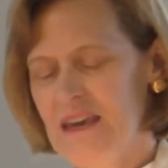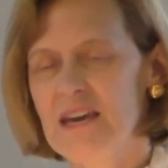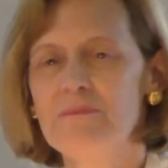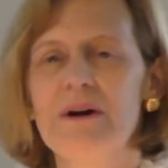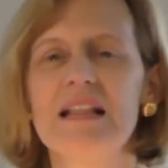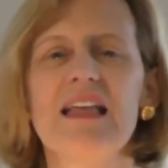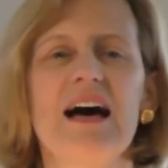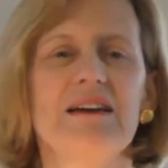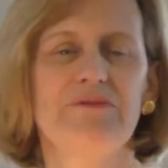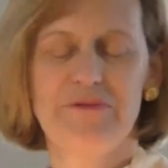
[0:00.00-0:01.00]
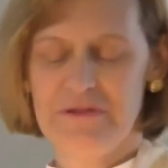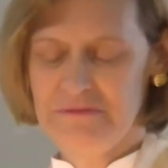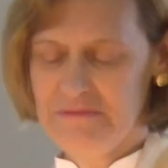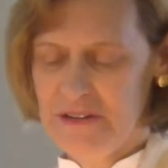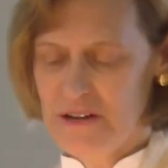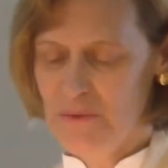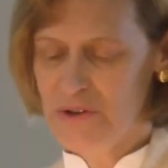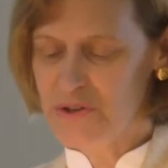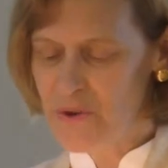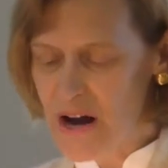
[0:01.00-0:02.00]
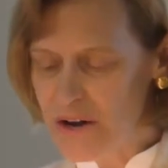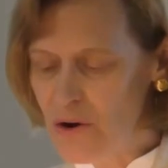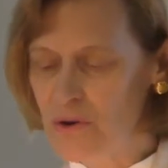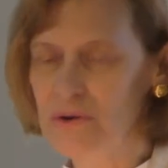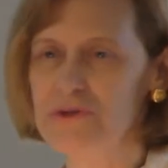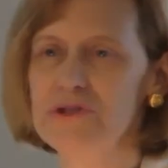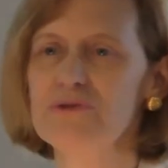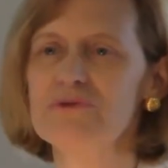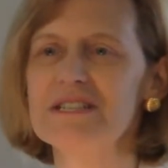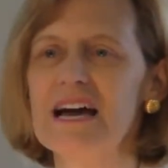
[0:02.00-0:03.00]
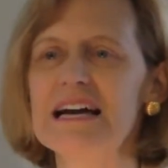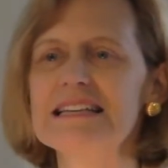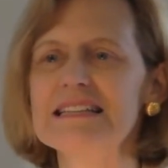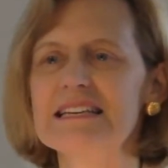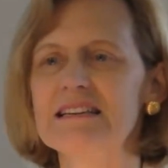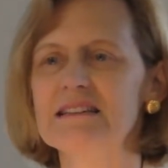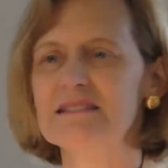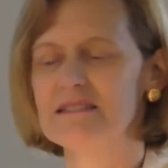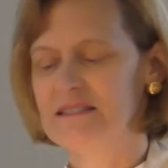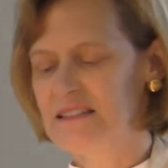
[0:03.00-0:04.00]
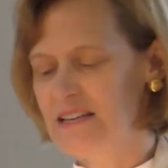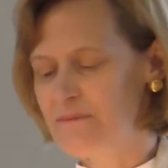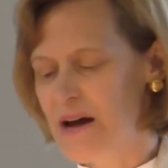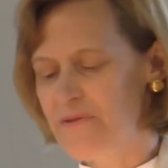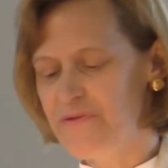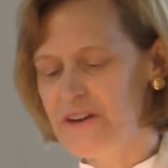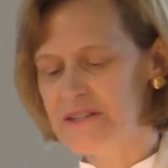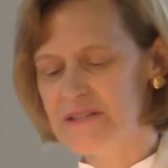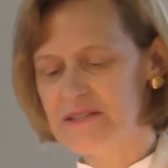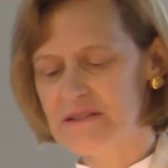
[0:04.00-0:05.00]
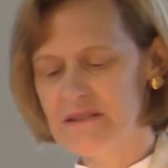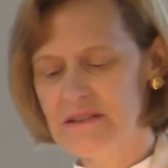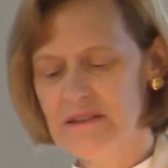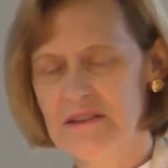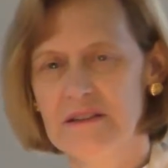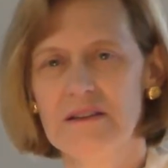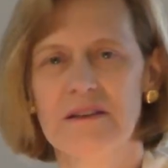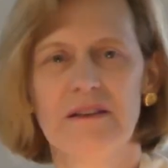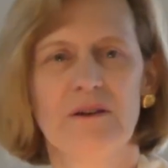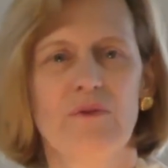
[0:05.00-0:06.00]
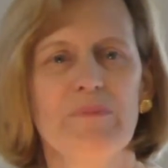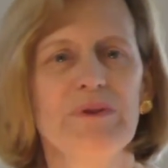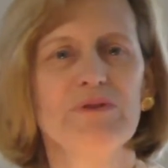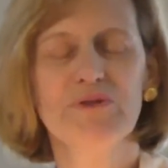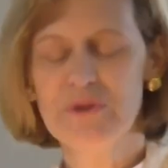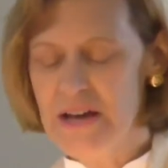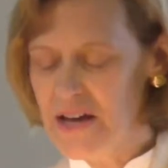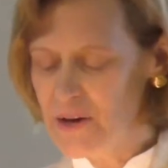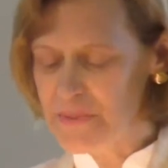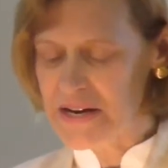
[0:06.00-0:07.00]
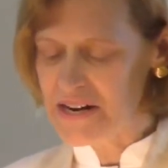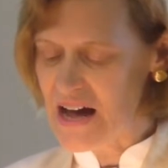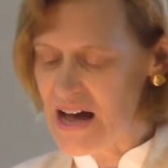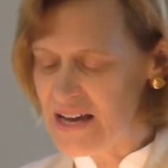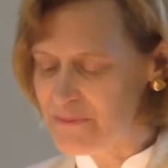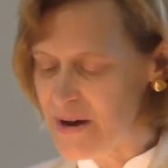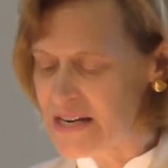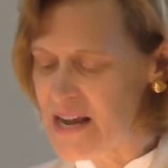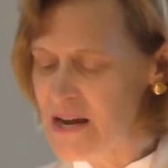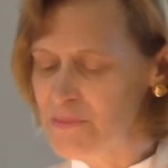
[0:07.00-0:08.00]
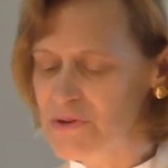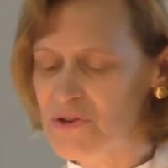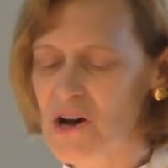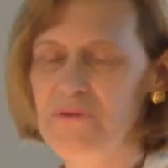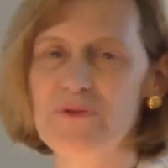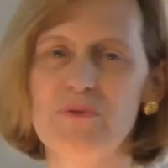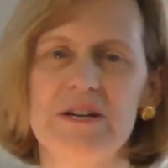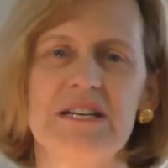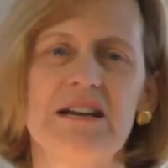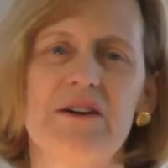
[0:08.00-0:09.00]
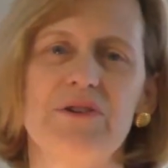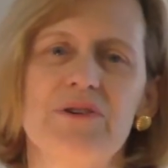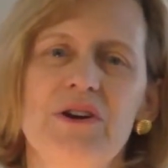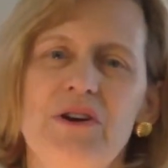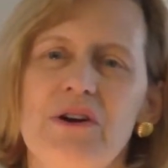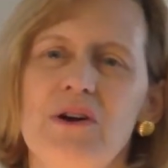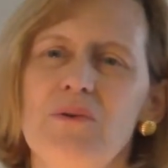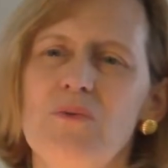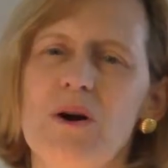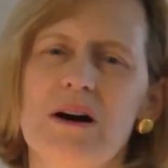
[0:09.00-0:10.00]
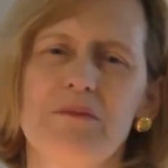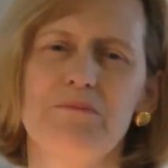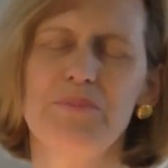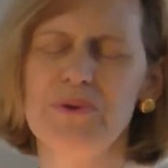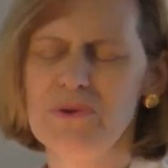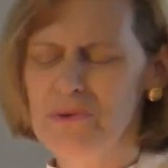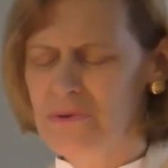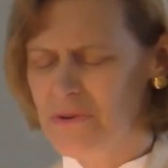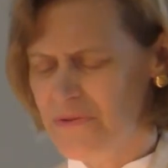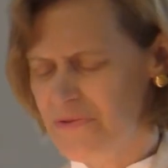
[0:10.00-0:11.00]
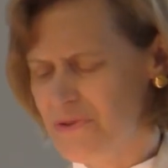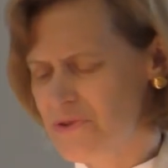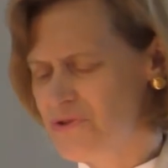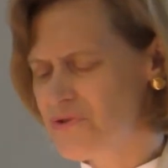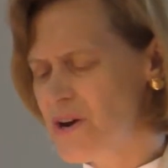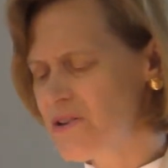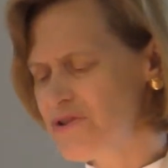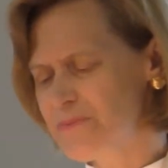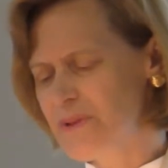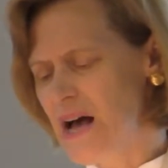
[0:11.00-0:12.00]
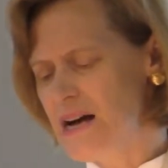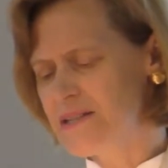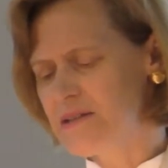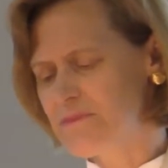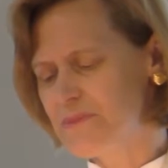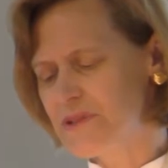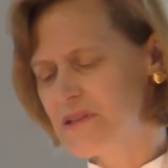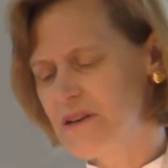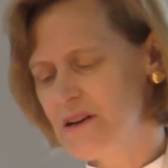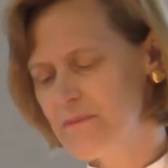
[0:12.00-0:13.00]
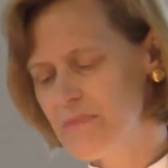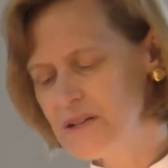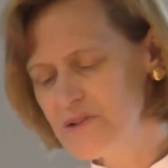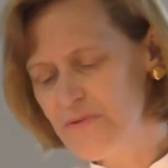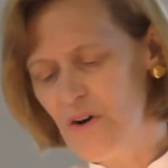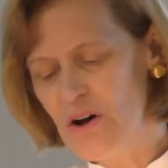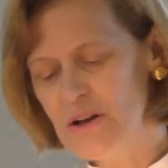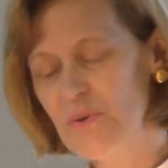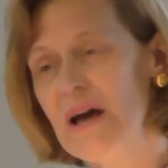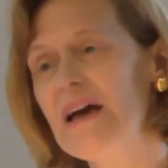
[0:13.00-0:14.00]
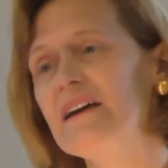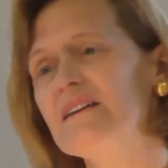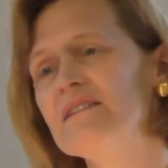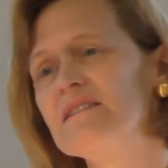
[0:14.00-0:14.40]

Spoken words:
In my life, what do I hold too tightly in my fists? What mutual help can I and my neighbors offer one another? What beautiful treasure blossoms must fall away